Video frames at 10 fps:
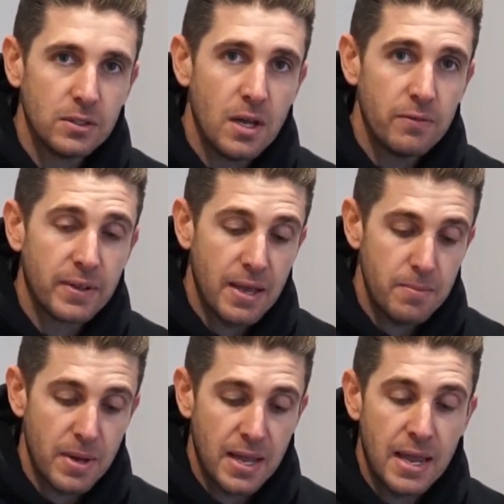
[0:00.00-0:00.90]
glove
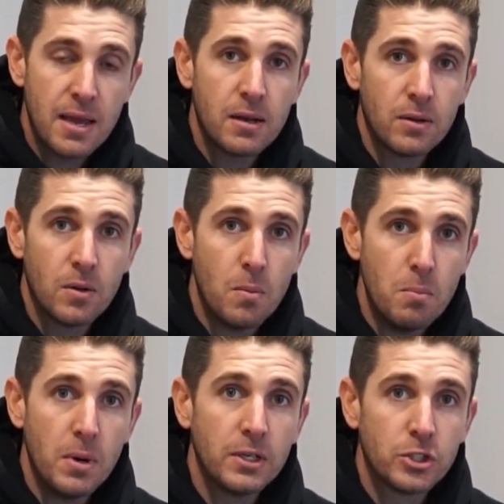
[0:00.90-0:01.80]
kept my hand
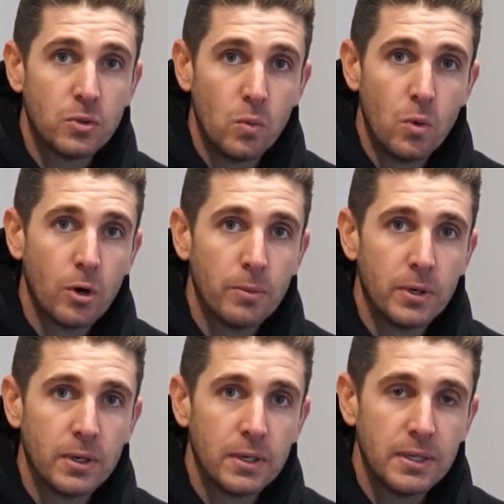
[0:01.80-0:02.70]
much
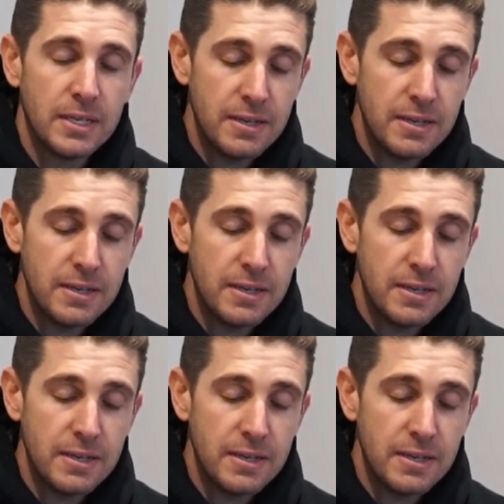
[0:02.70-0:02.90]
warmer,